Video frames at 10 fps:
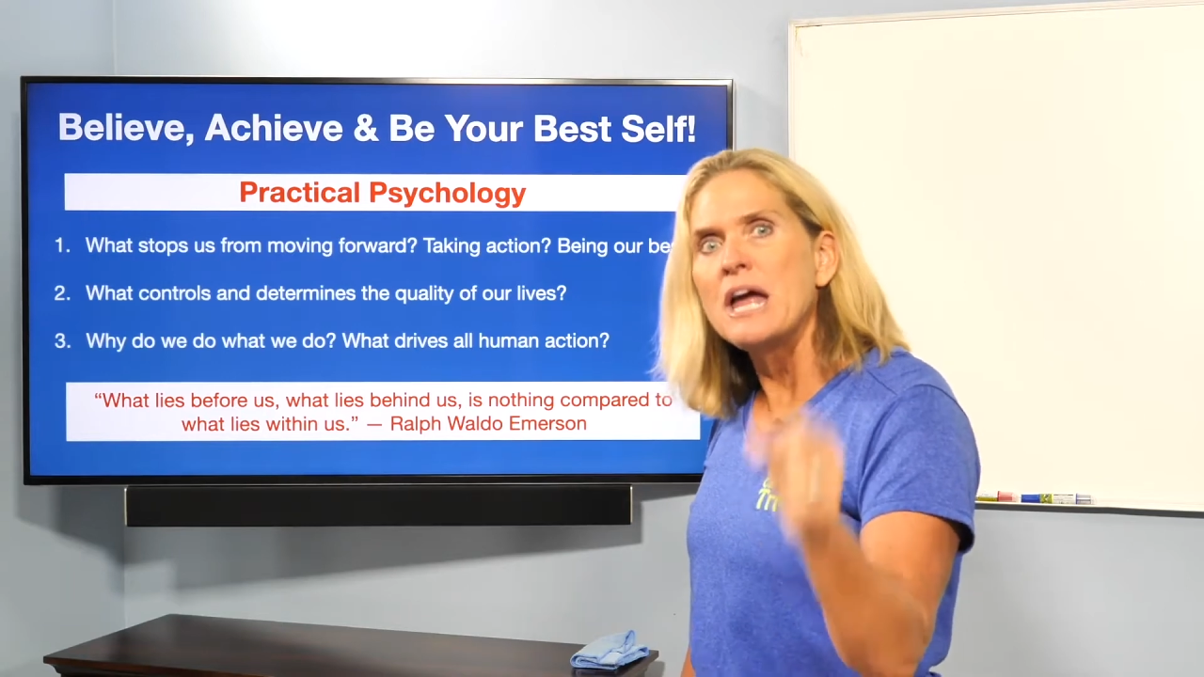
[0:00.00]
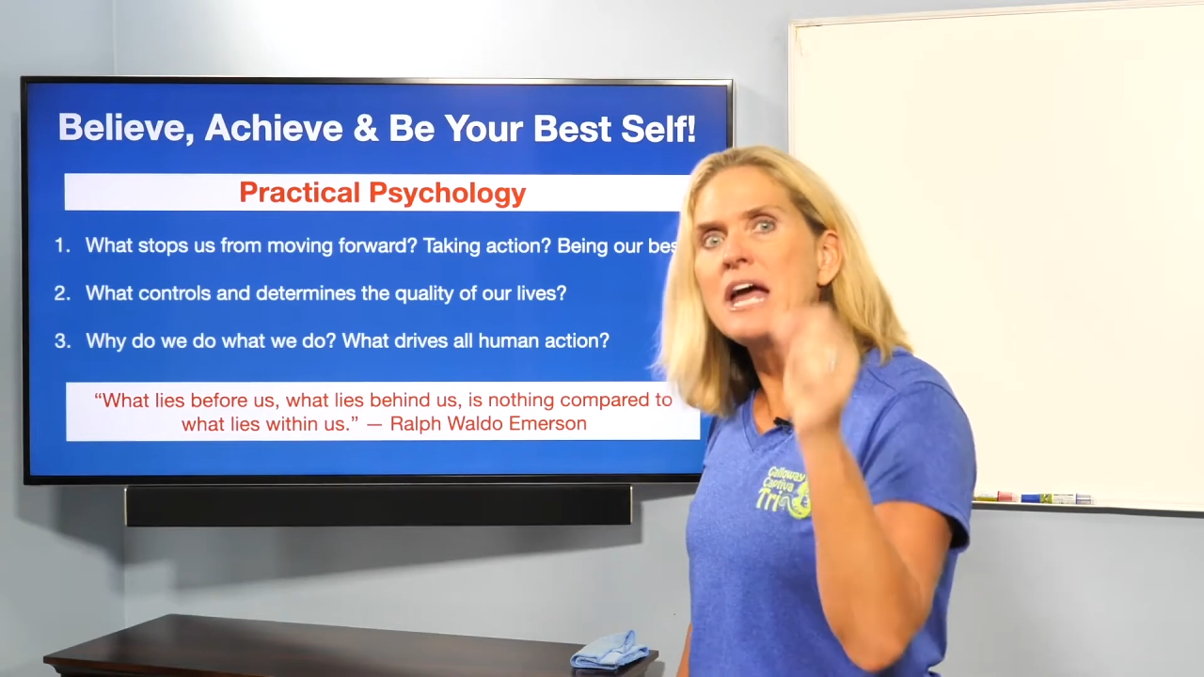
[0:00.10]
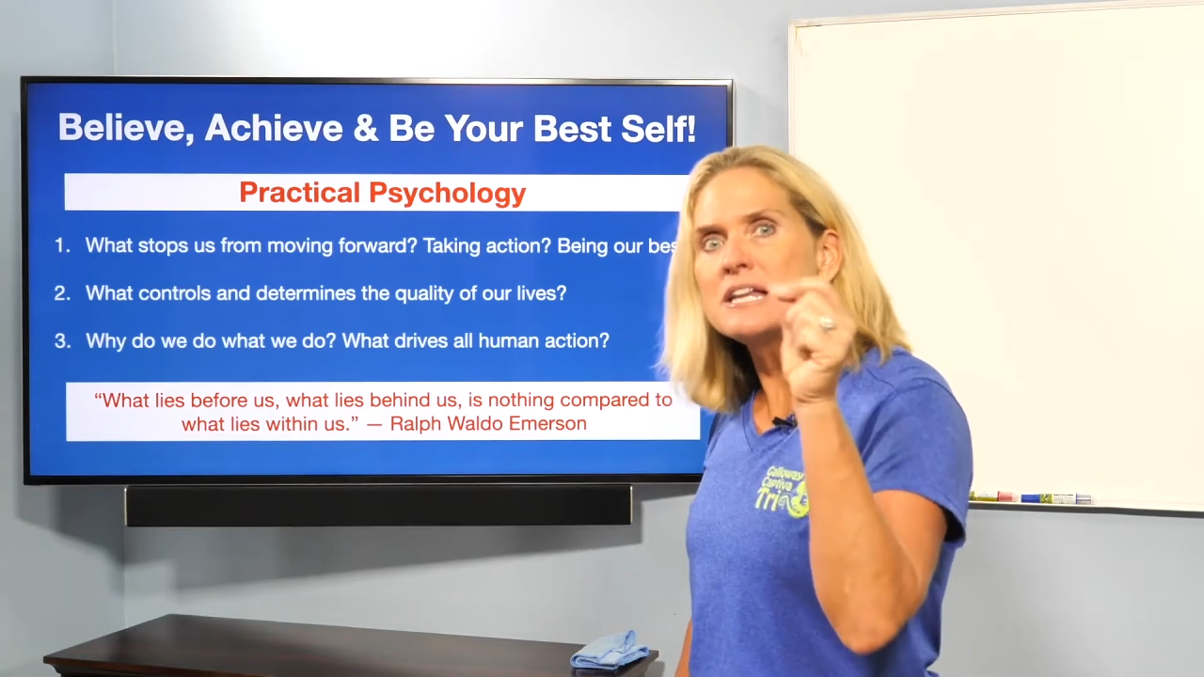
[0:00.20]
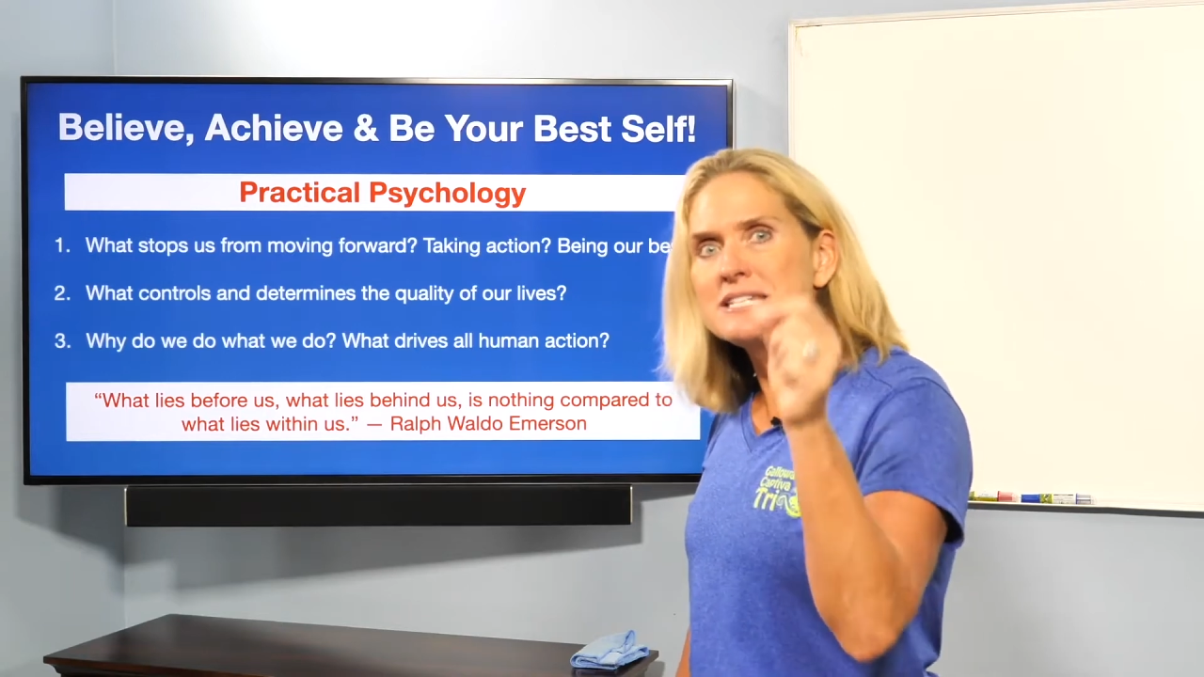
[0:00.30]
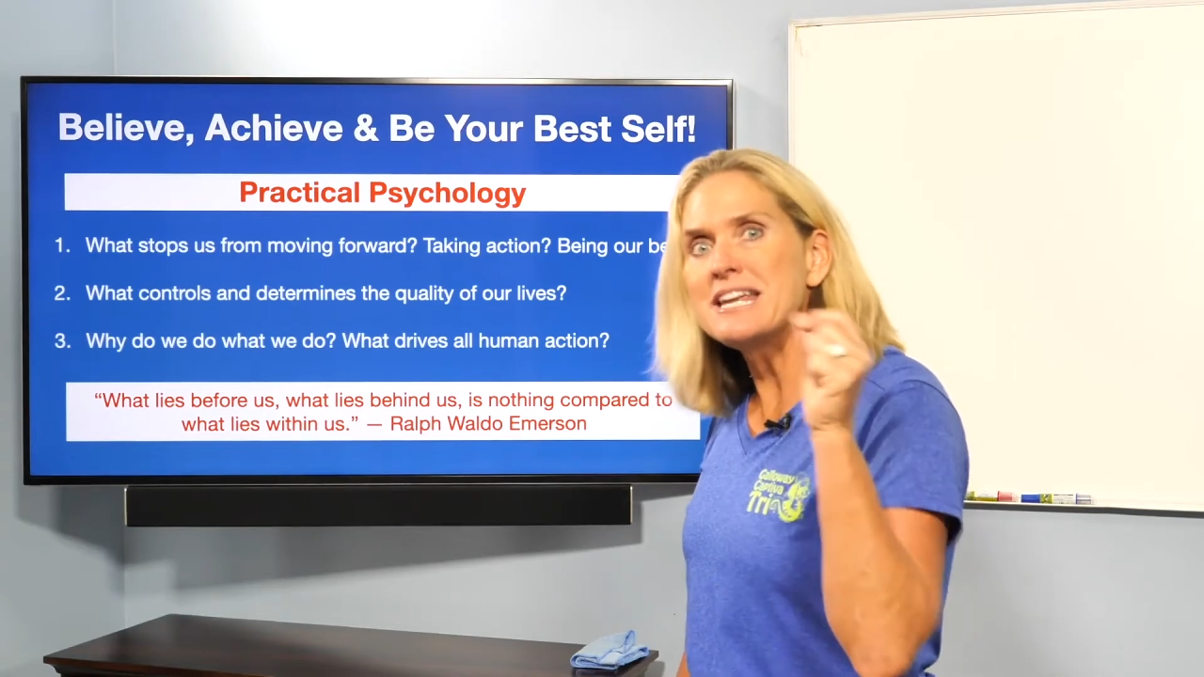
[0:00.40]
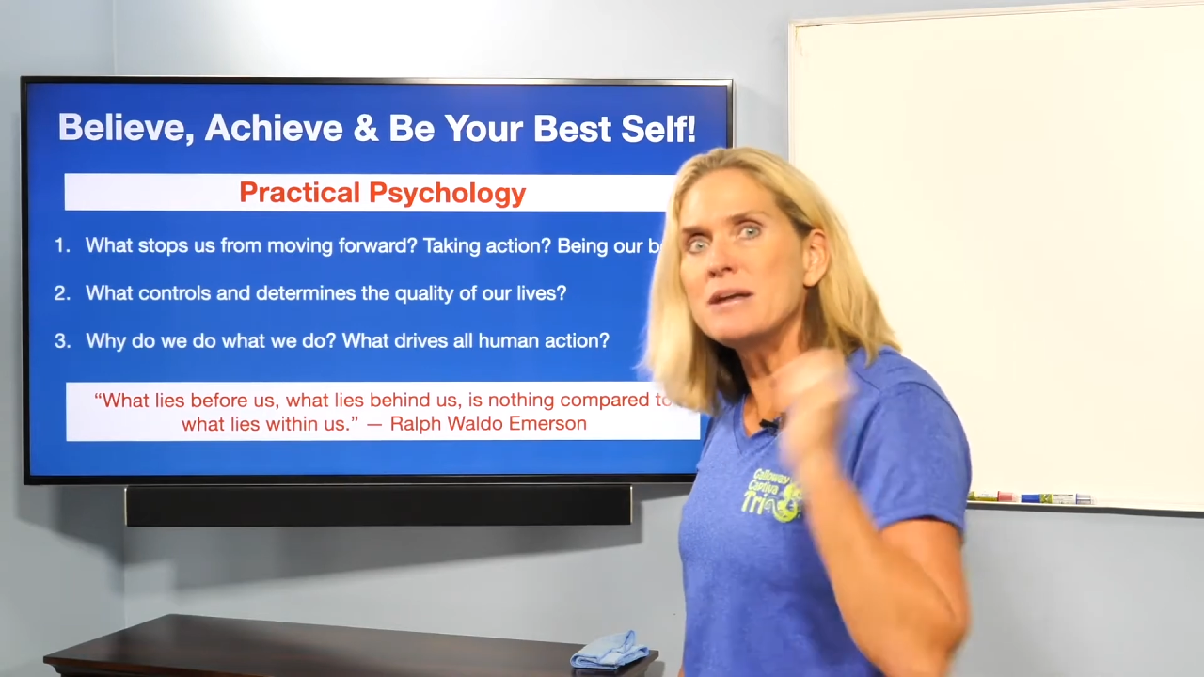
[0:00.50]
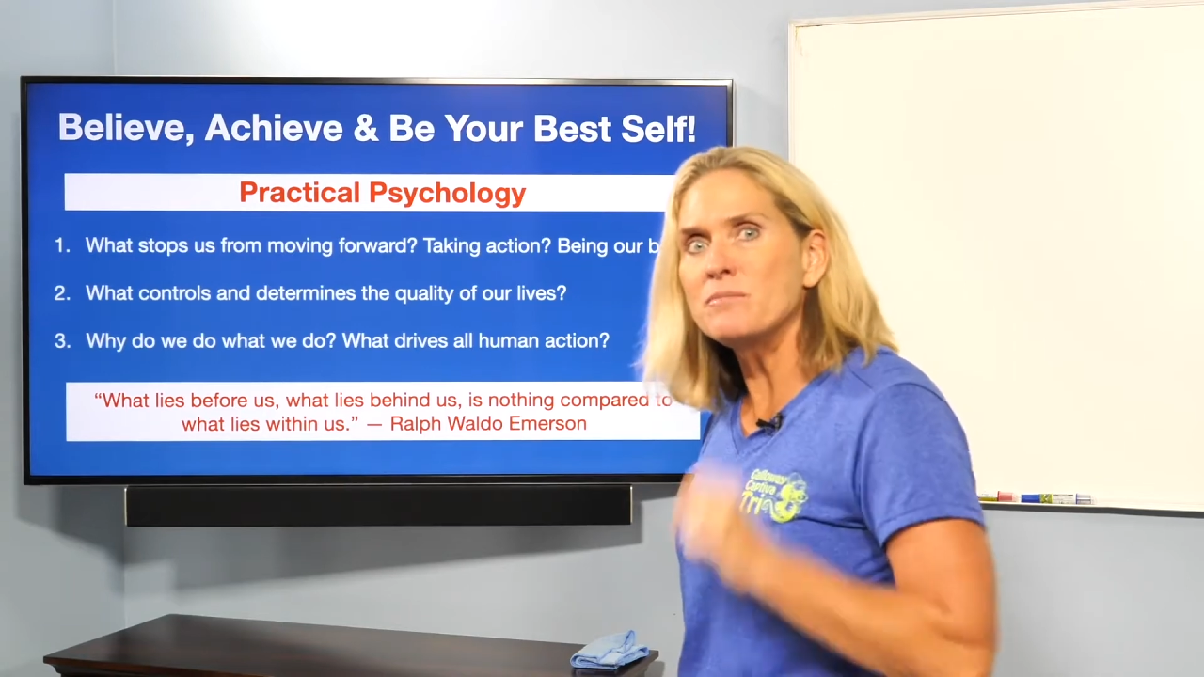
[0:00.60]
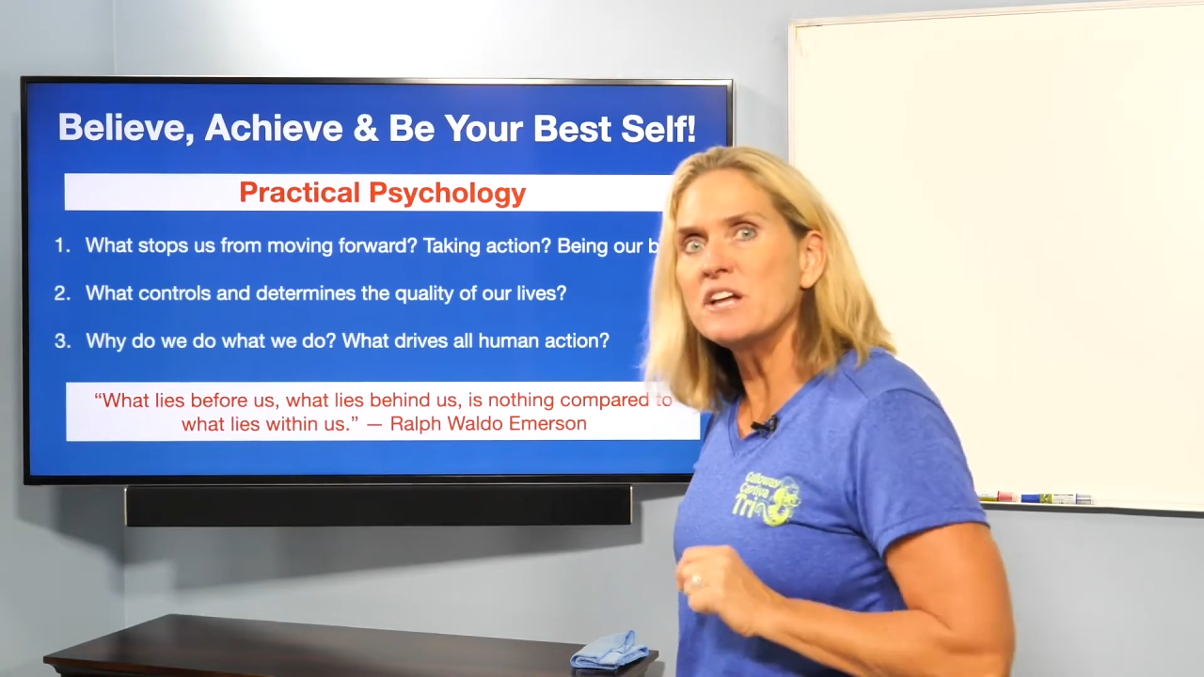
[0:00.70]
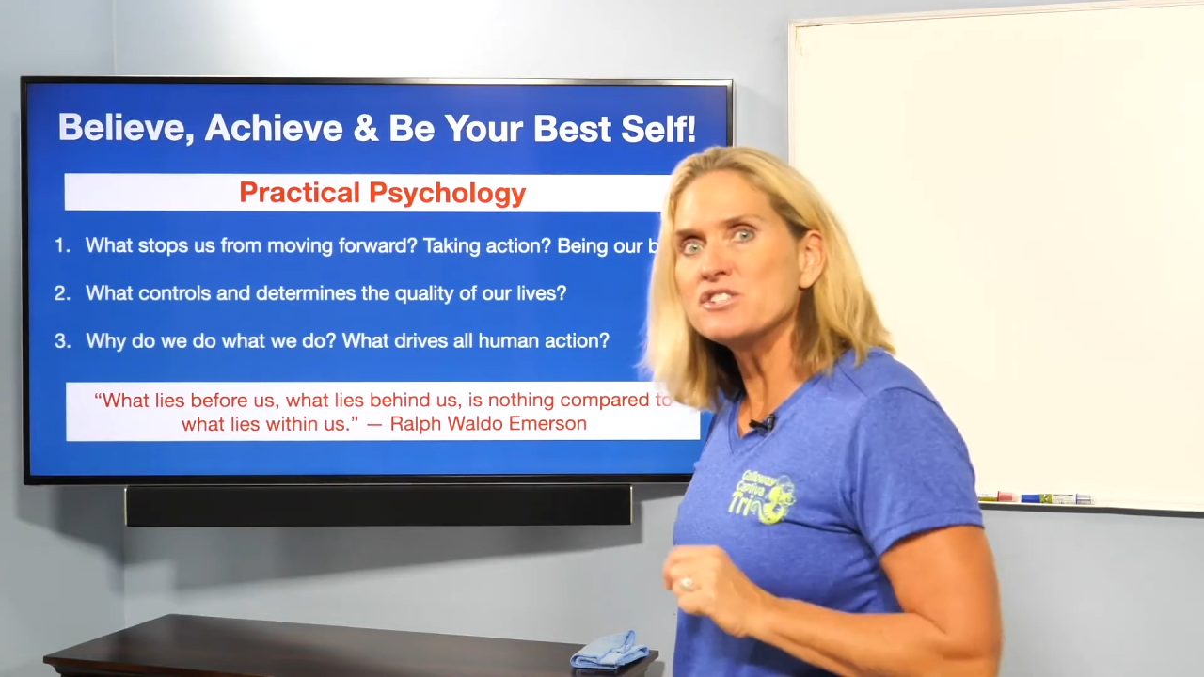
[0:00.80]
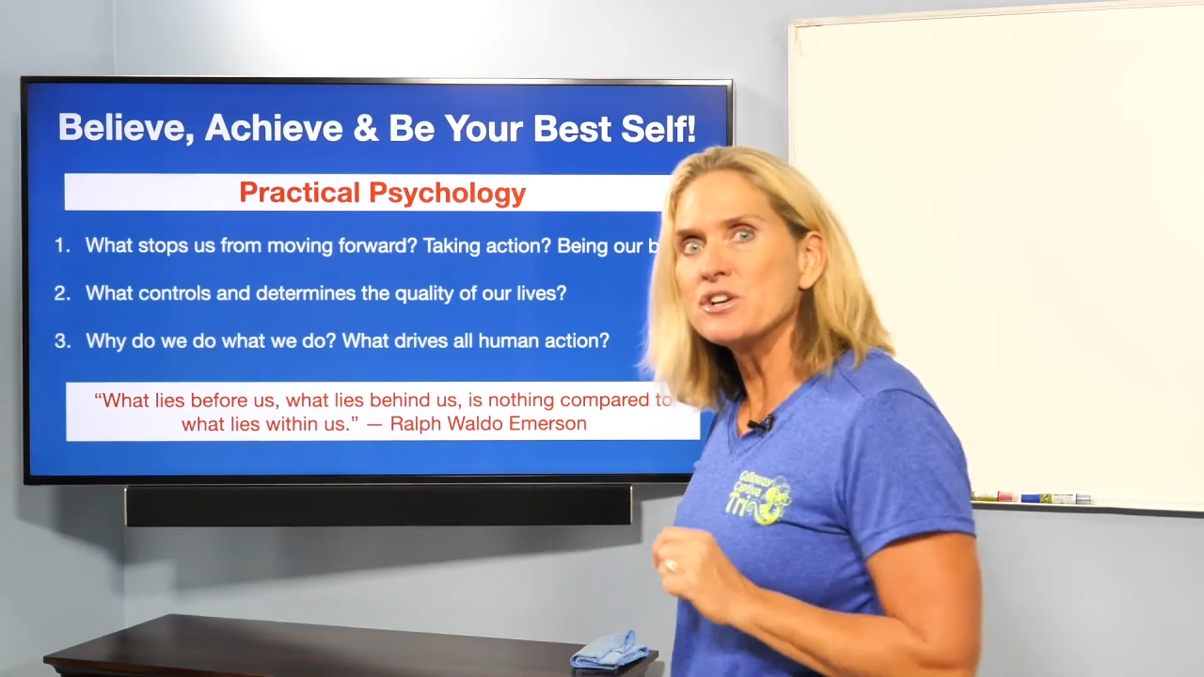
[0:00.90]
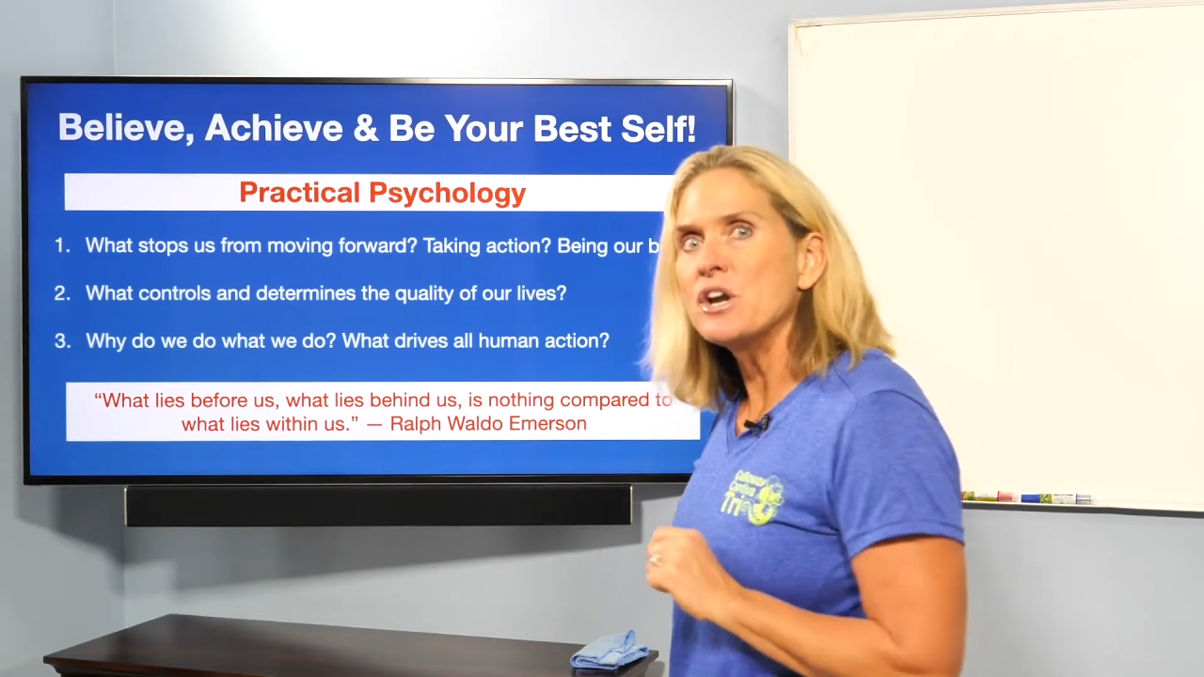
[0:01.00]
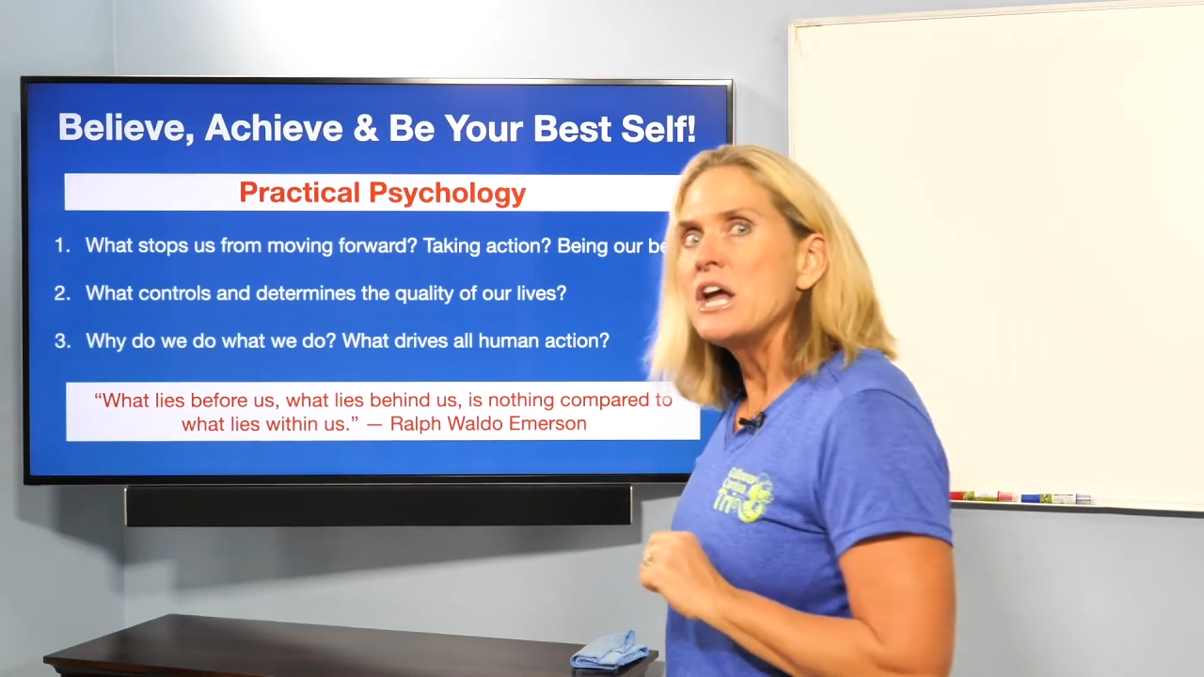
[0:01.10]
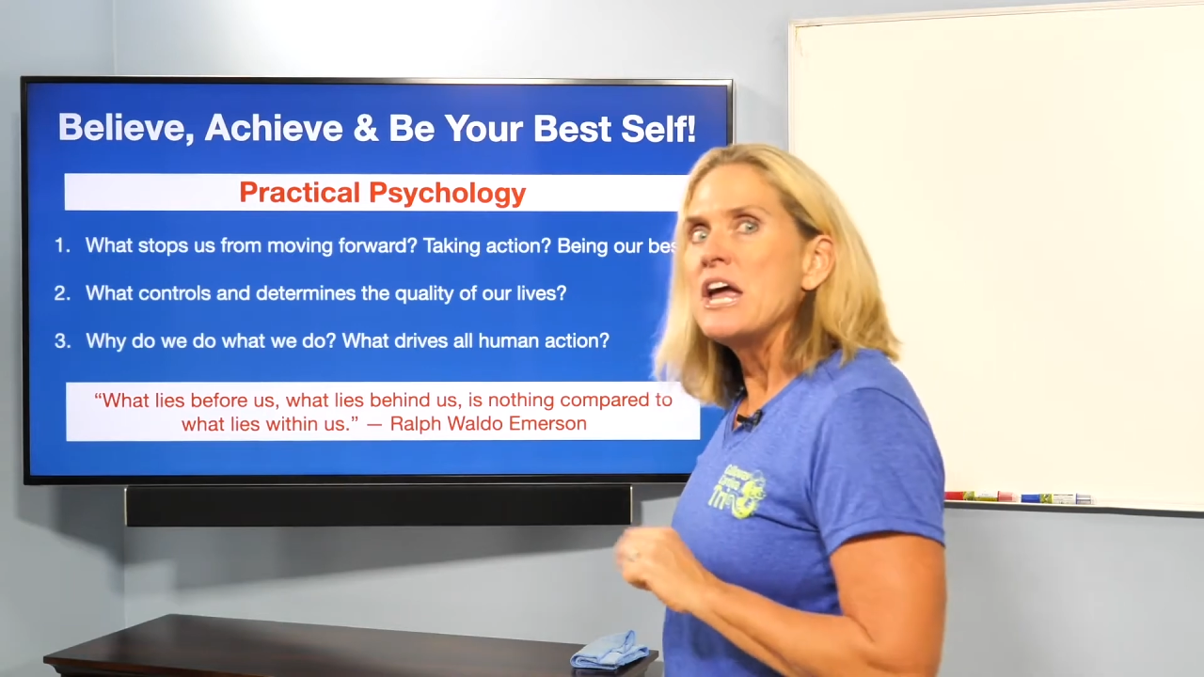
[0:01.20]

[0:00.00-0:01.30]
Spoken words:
and to gain pleasure.